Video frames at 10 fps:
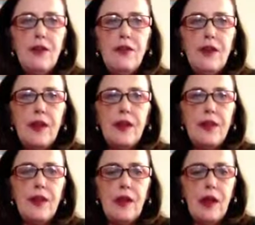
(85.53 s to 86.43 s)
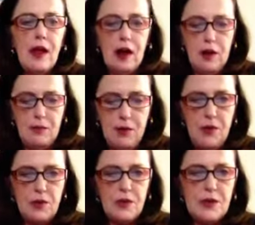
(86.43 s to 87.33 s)
5th, our
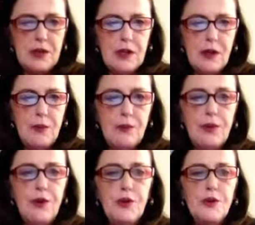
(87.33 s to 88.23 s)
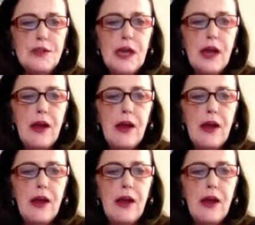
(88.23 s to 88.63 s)
bones produce